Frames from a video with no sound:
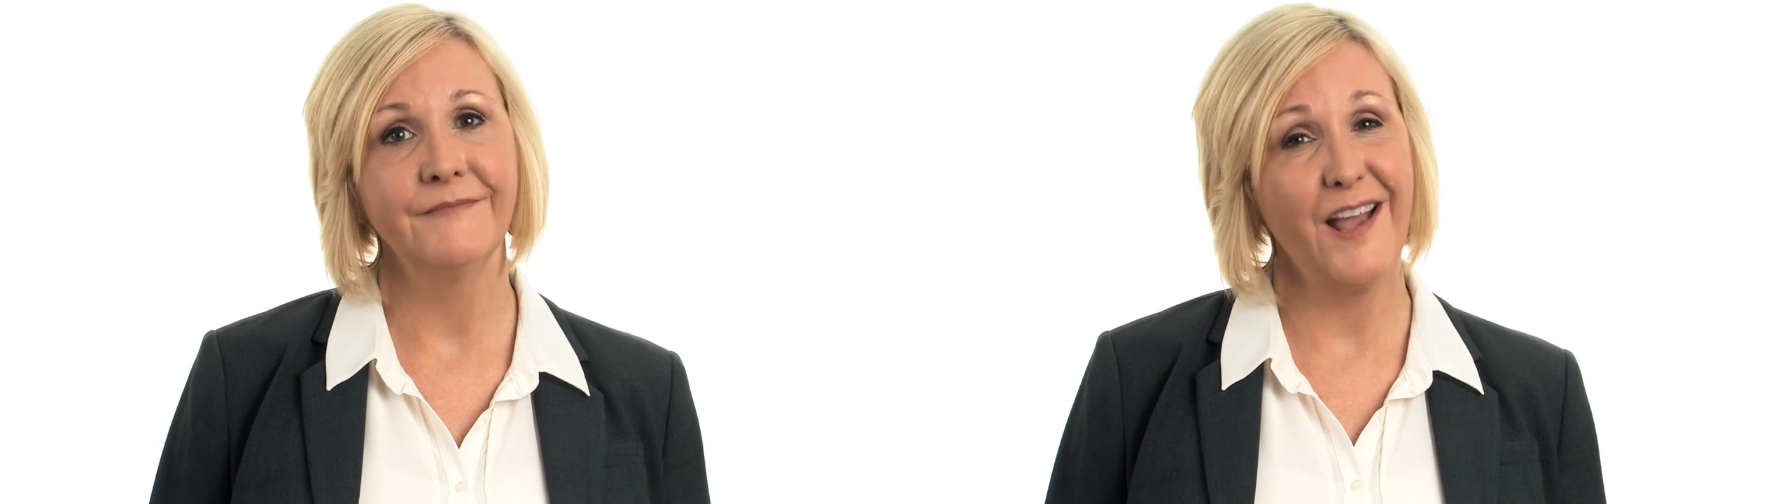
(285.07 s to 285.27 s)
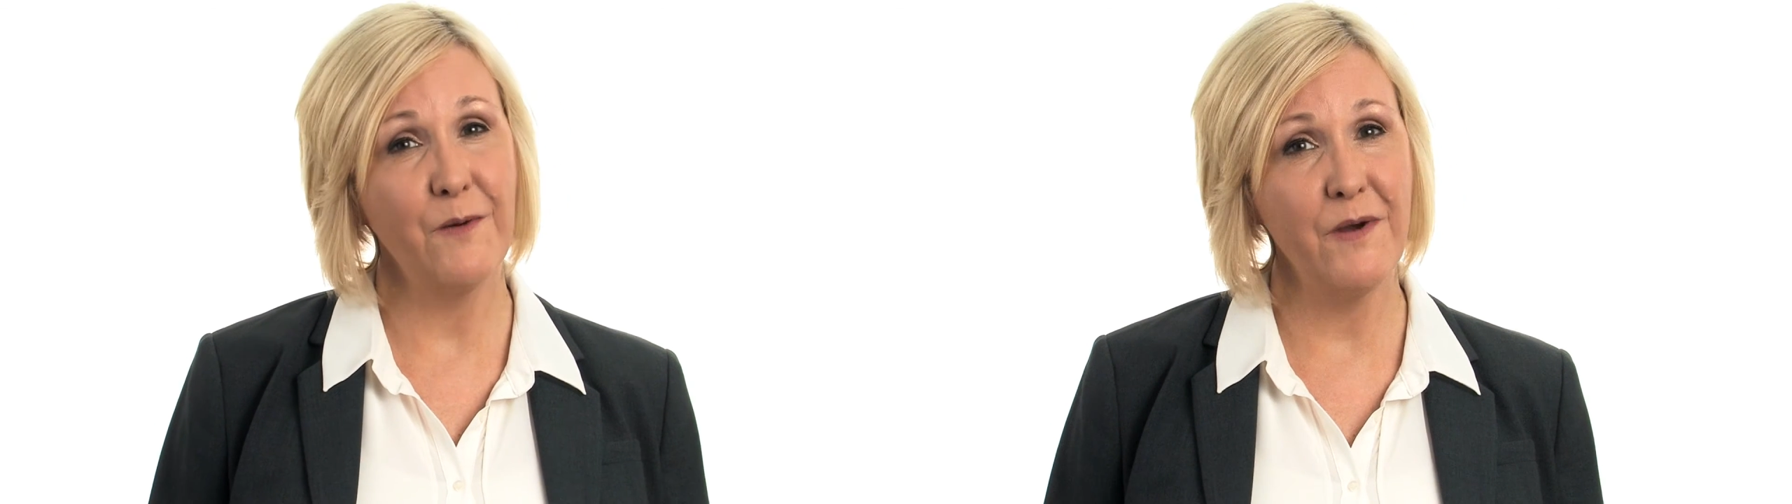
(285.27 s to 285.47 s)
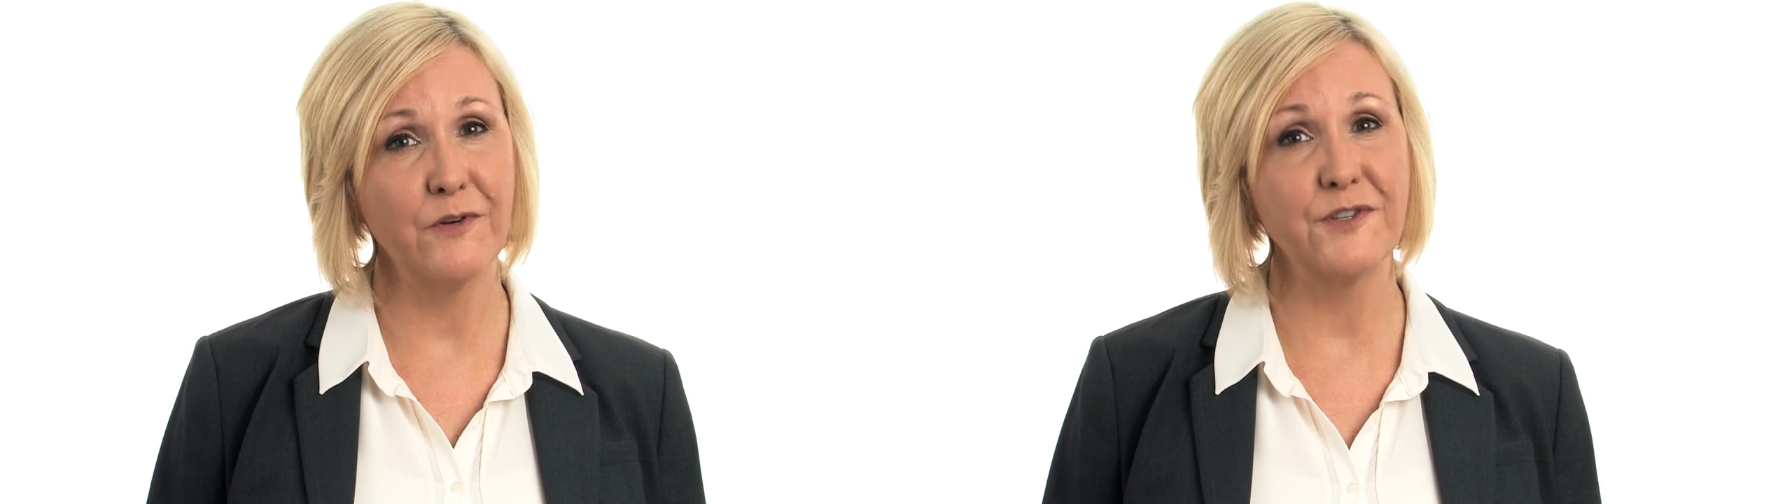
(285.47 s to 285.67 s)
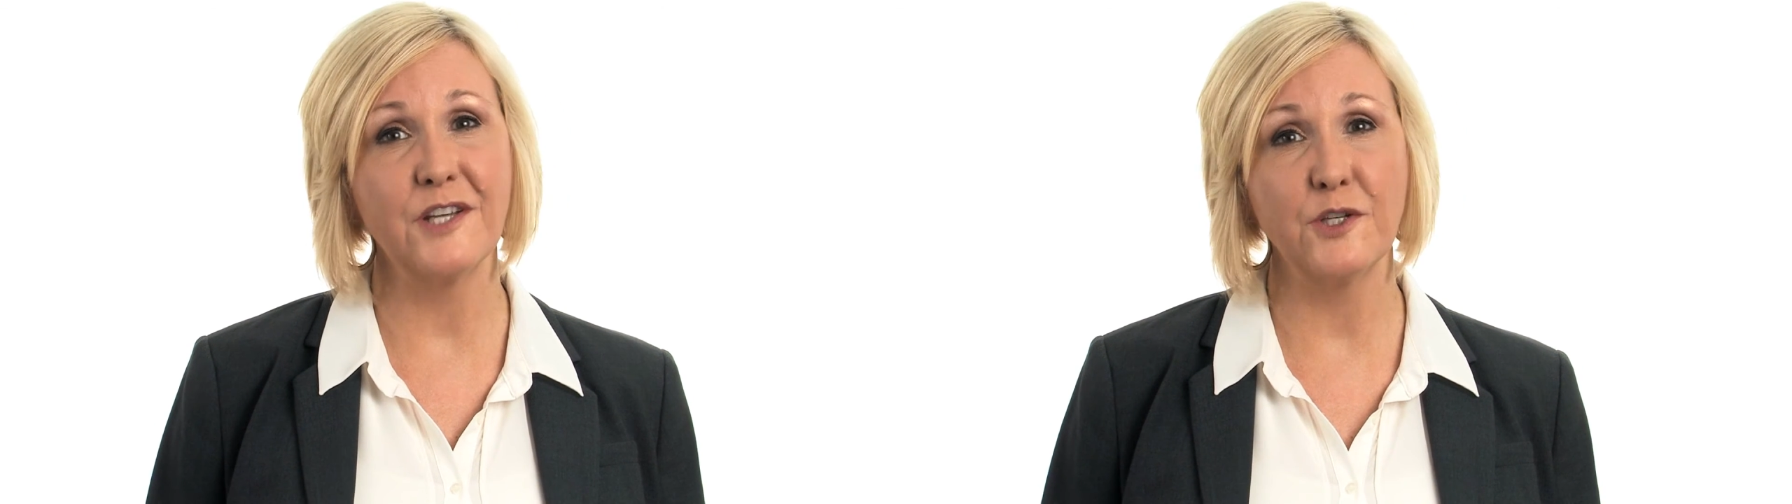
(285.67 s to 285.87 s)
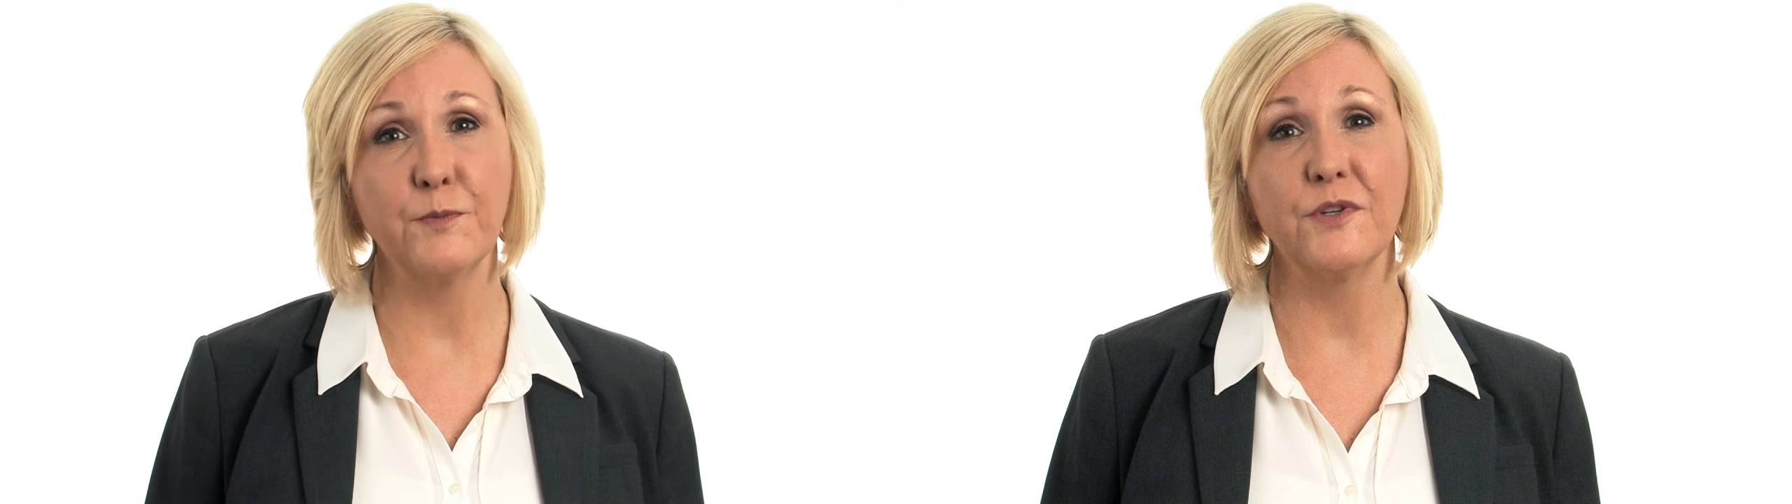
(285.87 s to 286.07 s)
However,
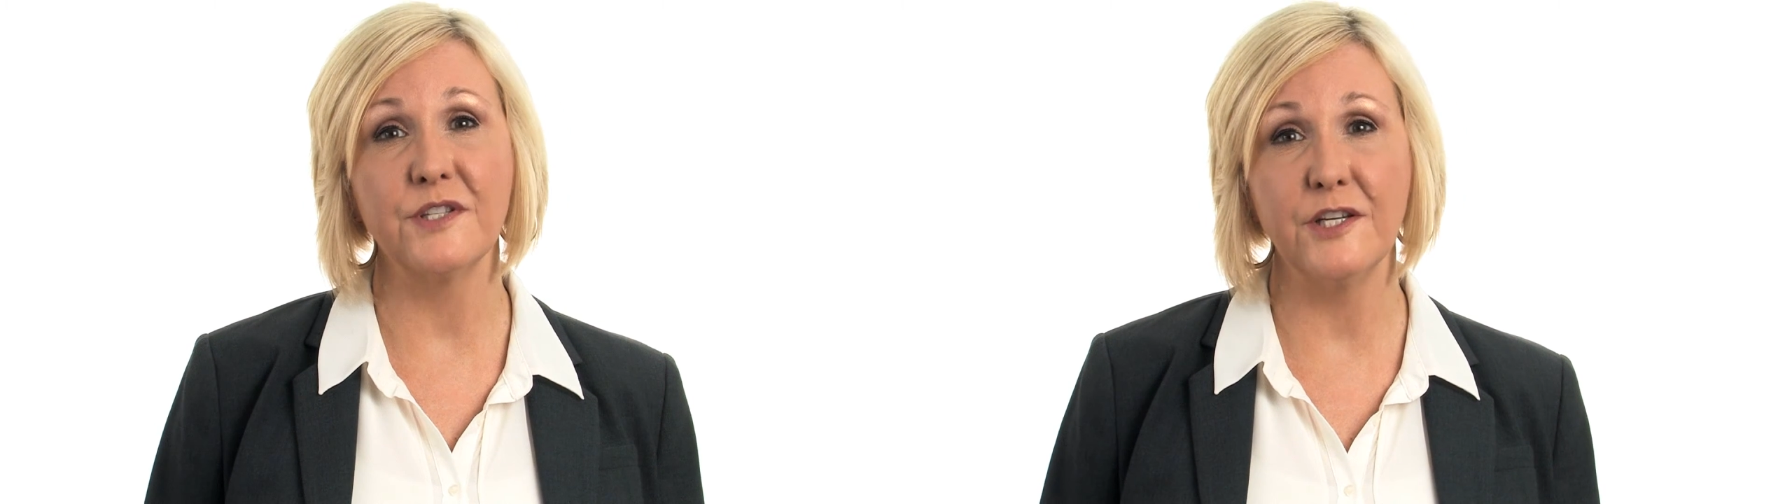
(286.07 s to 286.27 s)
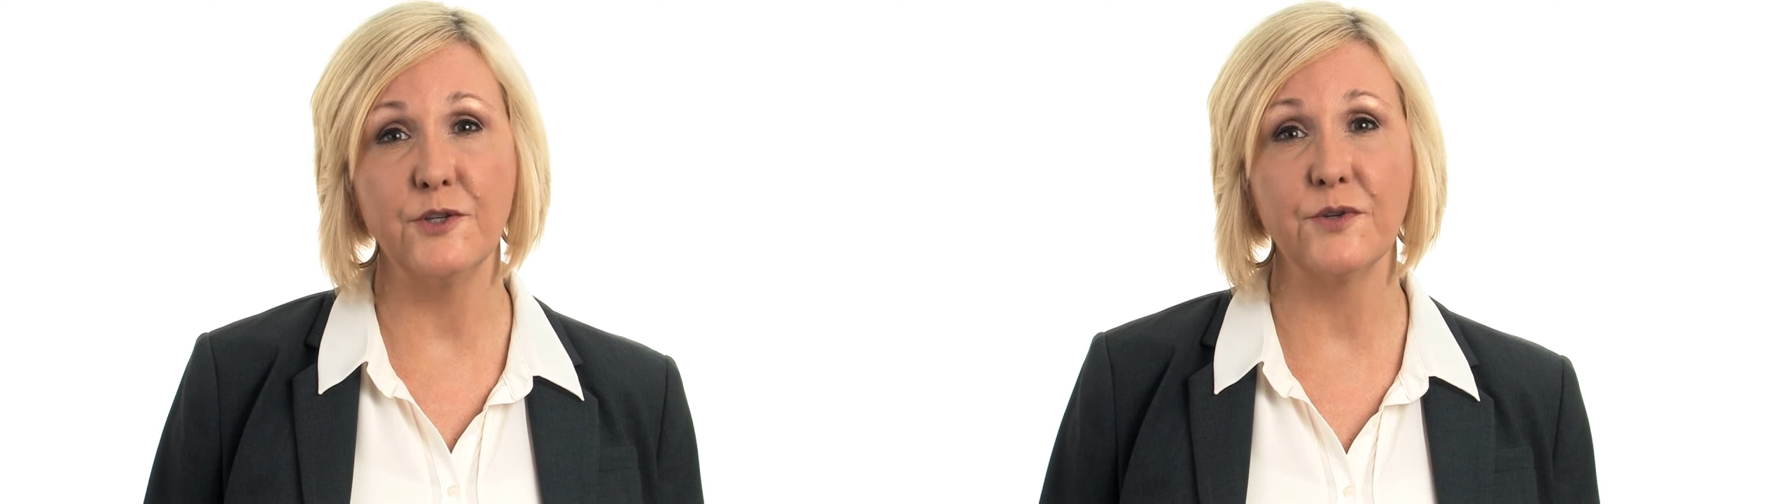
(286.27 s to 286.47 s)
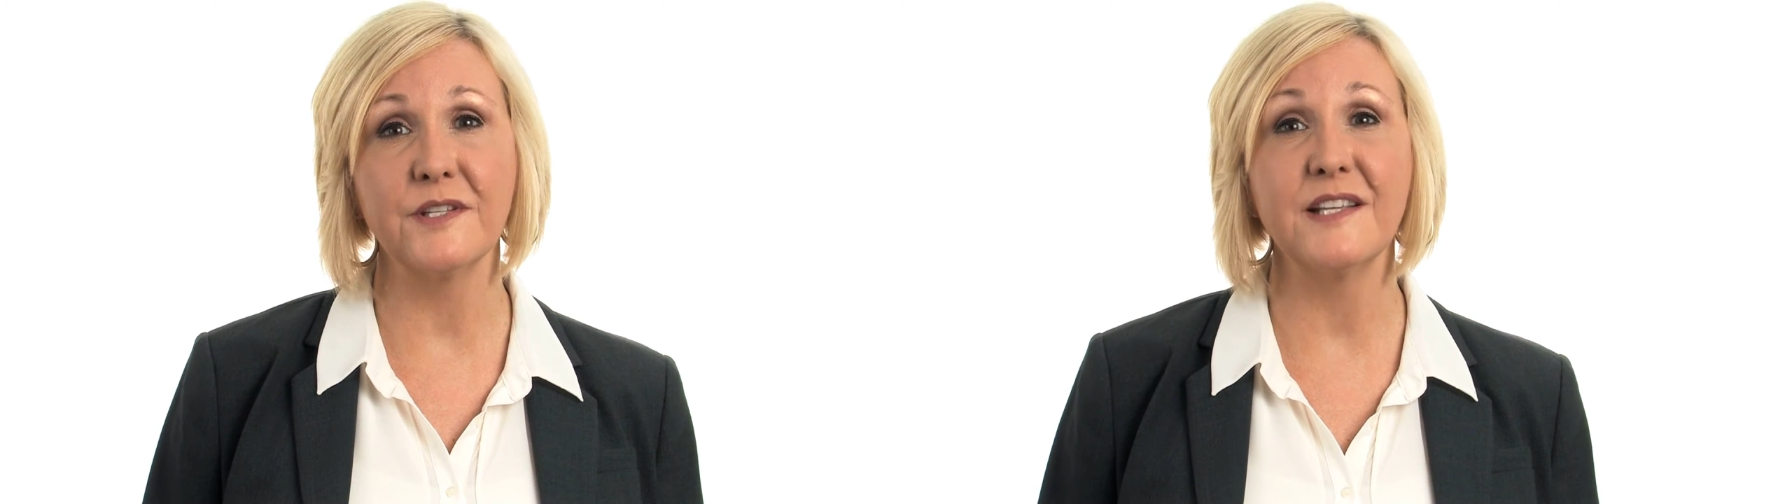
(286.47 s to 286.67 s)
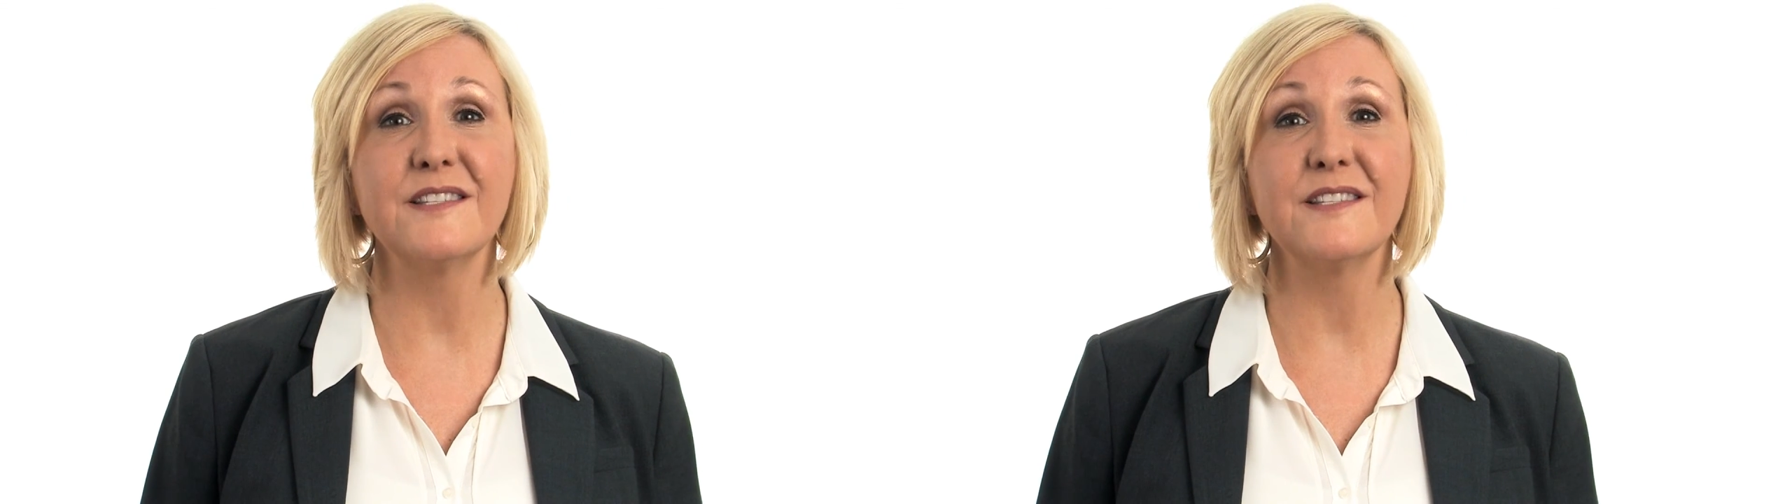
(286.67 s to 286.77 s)
such procedures can